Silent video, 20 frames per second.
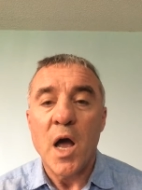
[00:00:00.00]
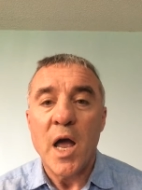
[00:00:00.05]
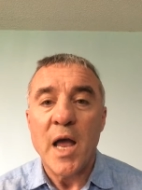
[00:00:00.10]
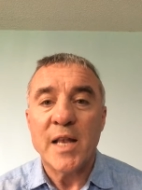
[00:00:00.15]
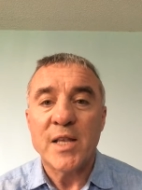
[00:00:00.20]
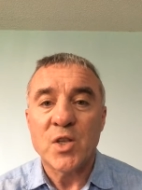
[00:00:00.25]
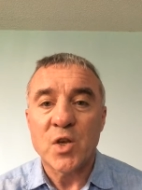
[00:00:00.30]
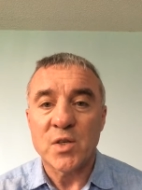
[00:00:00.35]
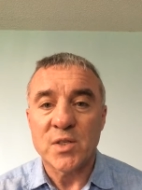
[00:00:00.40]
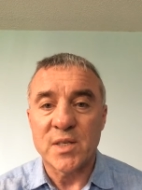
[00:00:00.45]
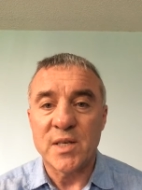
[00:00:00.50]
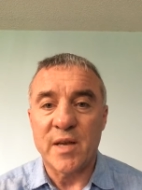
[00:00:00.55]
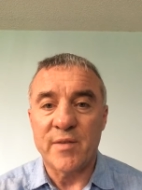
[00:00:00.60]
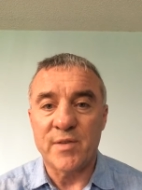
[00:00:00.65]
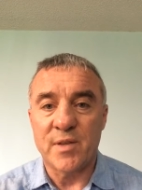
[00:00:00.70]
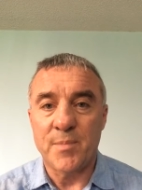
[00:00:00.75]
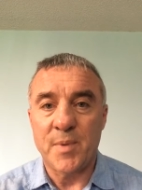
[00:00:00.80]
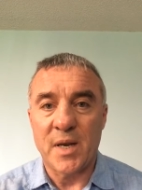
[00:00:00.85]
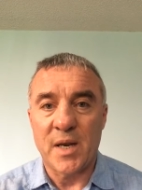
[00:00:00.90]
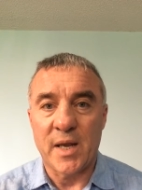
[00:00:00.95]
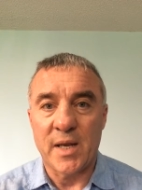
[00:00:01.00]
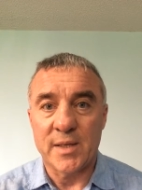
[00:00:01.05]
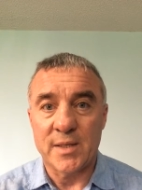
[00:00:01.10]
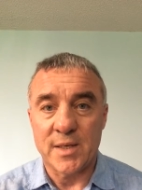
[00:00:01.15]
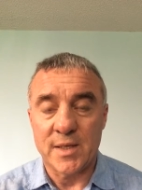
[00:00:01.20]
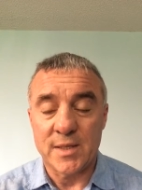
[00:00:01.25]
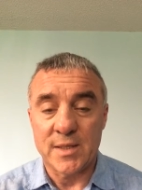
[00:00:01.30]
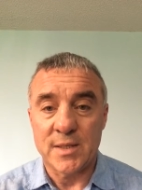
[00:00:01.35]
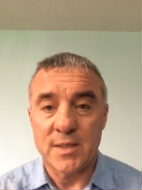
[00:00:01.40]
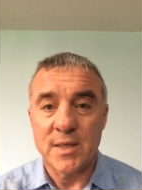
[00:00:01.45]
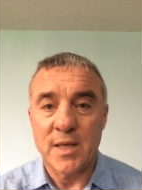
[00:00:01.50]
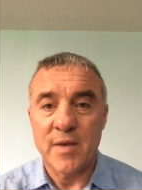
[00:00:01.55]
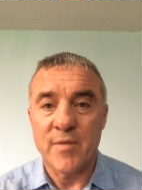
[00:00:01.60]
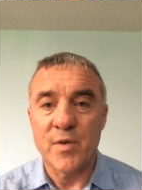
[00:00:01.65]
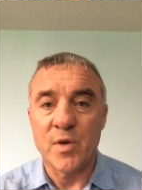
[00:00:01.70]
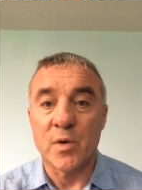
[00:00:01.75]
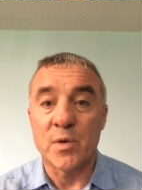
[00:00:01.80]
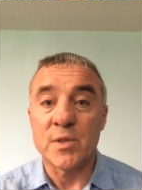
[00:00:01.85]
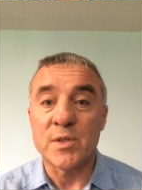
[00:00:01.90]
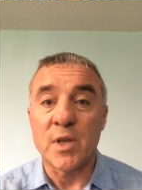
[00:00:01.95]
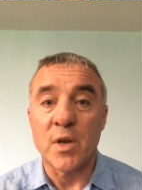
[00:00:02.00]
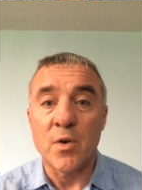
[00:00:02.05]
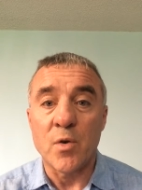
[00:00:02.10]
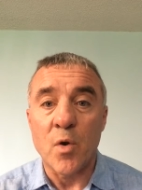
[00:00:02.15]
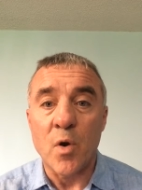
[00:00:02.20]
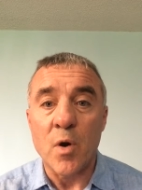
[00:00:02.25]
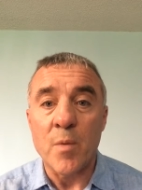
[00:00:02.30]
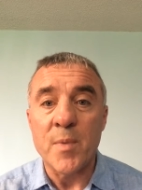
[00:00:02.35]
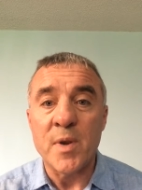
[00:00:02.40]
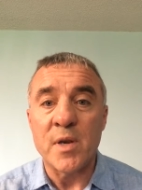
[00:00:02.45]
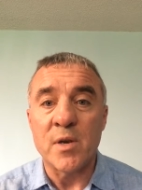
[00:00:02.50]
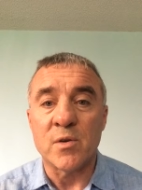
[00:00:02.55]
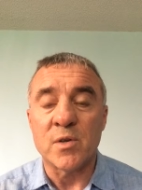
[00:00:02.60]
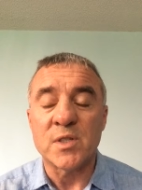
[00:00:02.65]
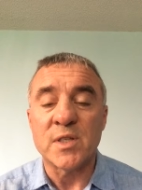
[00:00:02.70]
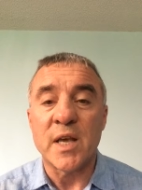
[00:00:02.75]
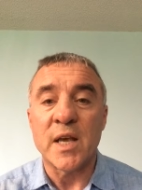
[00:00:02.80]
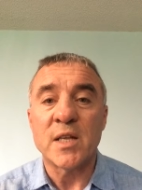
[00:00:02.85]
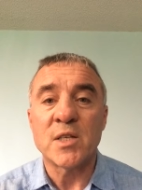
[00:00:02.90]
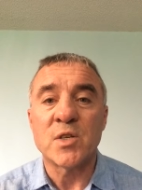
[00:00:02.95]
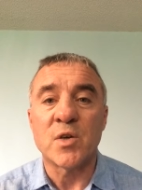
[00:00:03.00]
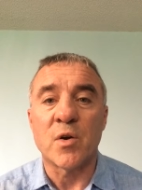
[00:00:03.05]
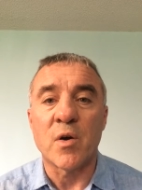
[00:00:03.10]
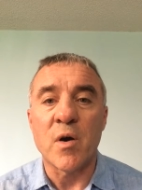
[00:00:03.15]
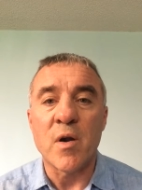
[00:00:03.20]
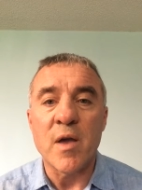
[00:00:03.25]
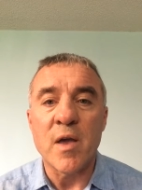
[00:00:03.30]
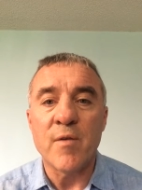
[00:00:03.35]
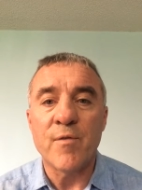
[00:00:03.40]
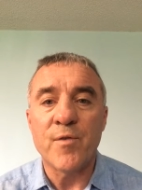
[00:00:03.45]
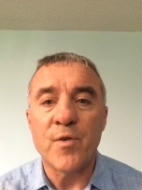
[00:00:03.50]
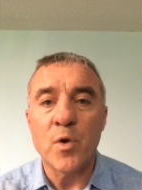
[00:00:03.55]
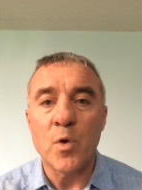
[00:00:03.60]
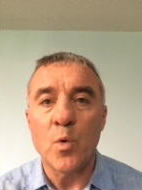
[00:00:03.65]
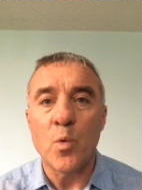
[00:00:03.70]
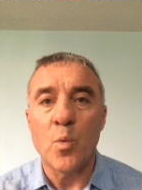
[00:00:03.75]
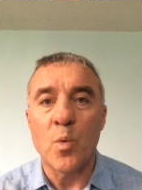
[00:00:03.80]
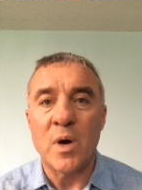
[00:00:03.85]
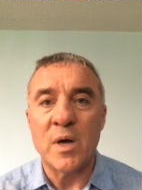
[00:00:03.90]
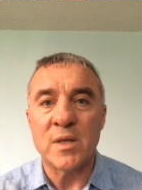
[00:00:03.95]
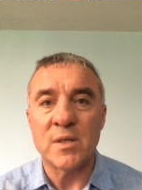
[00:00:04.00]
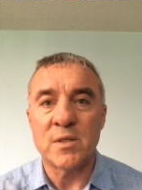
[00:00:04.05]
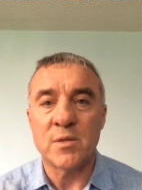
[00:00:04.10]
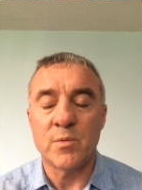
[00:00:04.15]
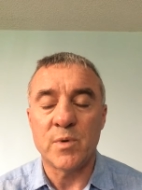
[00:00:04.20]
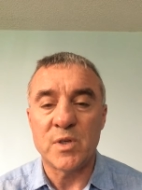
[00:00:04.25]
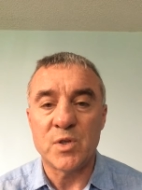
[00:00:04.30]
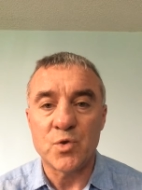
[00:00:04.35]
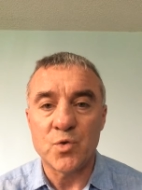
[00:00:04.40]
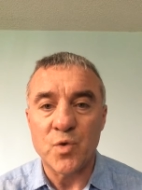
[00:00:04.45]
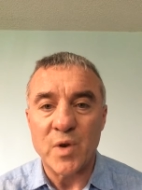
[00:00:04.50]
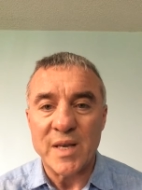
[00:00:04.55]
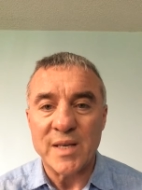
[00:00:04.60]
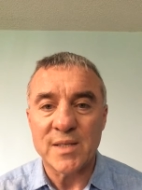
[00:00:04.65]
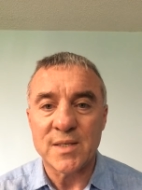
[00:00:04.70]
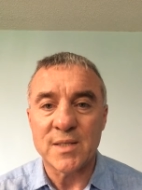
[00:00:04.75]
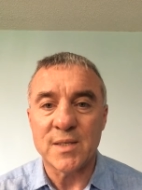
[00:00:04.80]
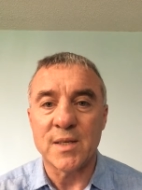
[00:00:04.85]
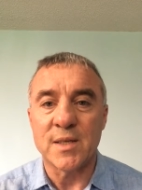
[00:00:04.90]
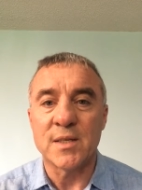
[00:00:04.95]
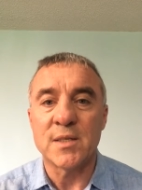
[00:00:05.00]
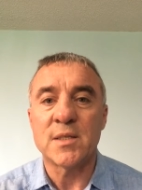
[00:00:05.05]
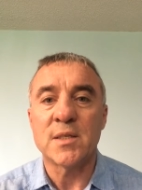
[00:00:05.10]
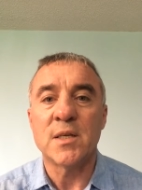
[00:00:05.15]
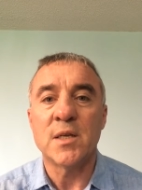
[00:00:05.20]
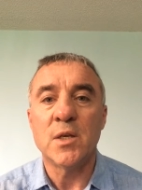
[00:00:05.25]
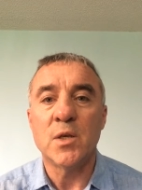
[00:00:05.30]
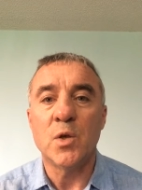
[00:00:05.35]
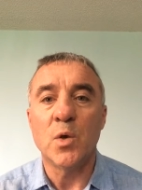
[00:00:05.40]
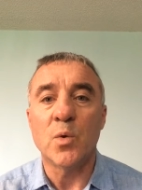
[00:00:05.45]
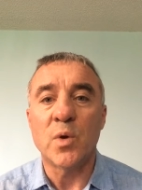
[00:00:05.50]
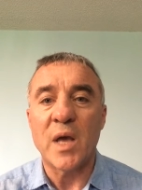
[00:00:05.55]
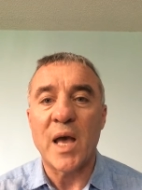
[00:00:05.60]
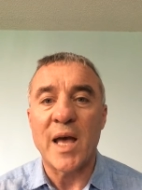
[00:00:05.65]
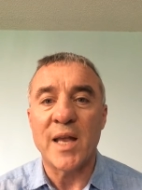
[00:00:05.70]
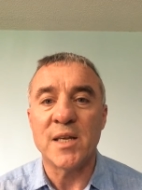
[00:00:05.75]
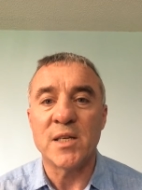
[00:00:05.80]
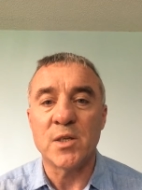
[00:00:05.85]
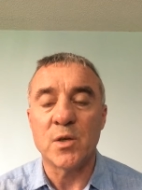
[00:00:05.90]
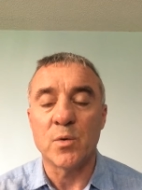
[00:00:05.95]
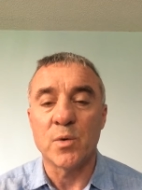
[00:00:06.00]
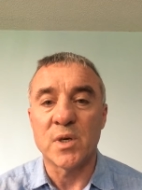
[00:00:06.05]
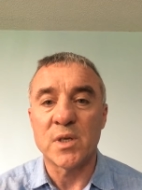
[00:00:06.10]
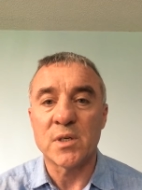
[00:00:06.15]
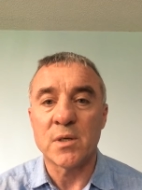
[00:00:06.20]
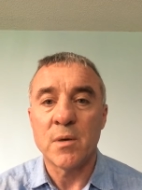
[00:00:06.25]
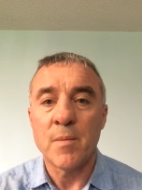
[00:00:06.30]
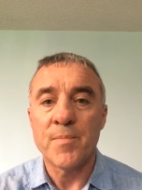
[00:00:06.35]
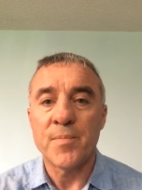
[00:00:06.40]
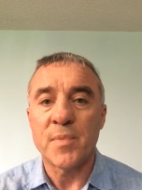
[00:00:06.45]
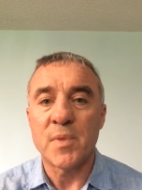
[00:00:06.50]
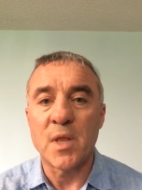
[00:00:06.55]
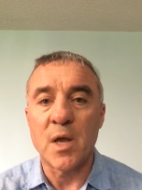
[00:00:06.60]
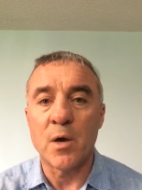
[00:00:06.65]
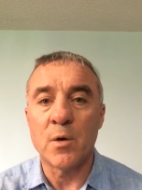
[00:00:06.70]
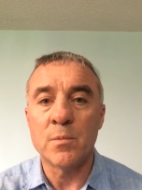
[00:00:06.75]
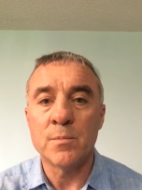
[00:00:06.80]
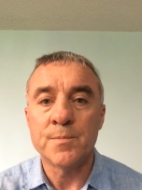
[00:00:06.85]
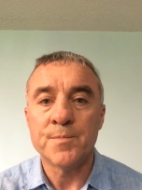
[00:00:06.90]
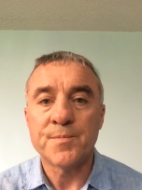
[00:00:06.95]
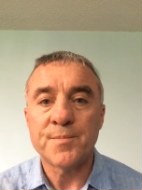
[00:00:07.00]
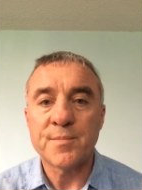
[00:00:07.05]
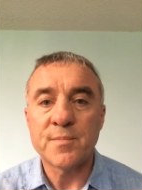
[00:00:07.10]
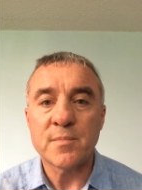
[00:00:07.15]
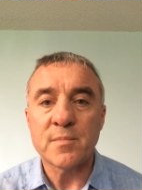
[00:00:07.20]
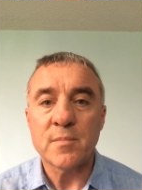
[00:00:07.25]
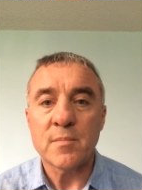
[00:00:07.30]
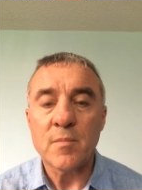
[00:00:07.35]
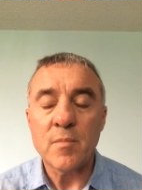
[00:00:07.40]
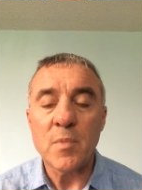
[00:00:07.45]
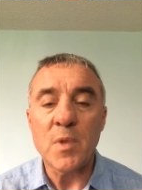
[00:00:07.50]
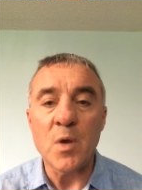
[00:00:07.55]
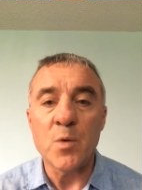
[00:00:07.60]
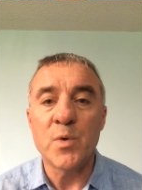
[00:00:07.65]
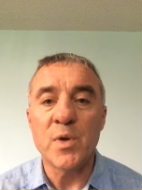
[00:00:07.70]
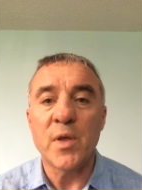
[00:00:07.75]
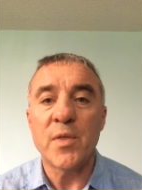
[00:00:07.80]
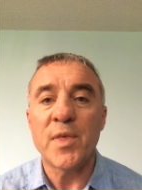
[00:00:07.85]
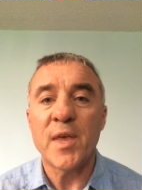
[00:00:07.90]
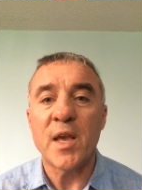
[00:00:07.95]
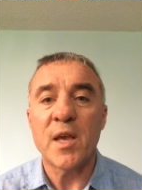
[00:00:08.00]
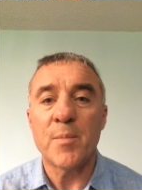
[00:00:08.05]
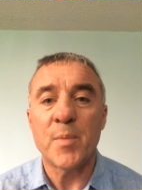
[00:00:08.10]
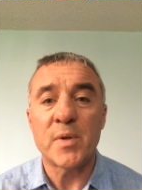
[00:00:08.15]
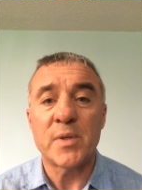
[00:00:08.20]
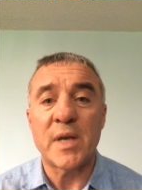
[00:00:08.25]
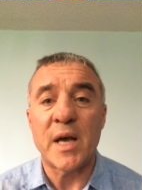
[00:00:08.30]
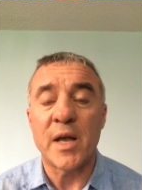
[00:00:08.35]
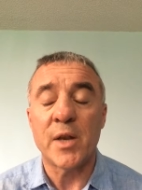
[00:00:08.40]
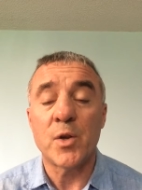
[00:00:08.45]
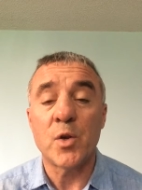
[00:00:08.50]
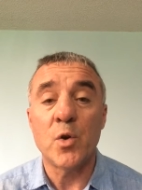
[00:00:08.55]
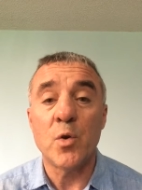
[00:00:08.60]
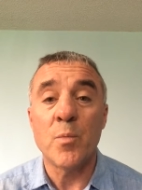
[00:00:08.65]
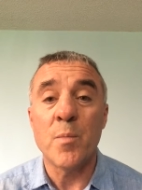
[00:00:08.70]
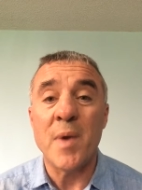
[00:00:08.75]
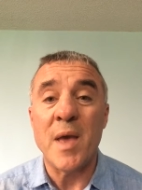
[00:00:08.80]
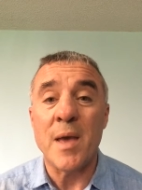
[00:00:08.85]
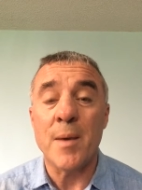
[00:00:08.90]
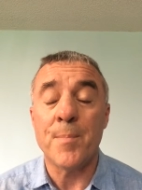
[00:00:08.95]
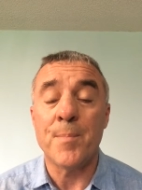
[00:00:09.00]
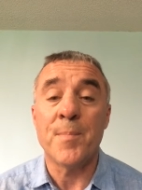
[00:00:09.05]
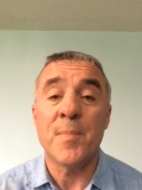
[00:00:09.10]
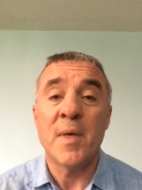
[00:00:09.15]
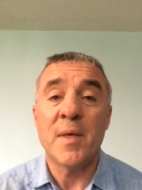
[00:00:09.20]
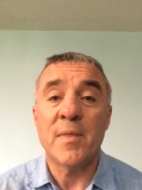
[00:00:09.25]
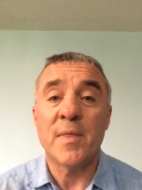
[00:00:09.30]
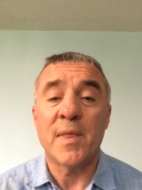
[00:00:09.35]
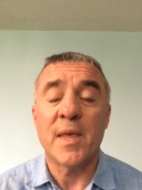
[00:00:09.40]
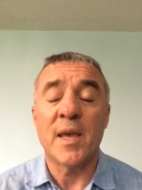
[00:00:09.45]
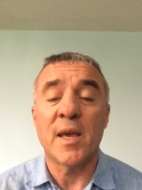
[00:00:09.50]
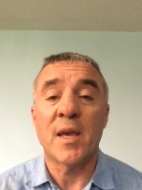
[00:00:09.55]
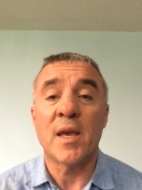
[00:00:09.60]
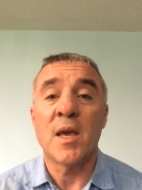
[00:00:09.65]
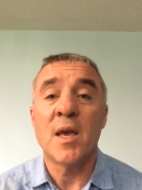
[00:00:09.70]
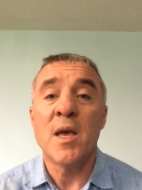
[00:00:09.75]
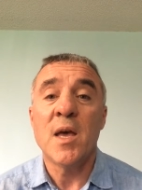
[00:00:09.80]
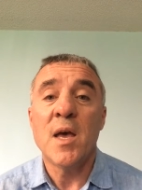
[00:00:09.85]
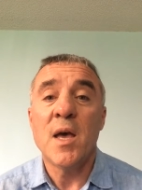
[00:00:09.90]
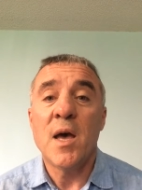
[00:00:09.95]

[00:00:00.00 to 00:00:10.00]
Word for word: it doesn't have to be like this, even though it's the norm in your sector. If you want to address this, you can do it. Now, when you think about that, you may think,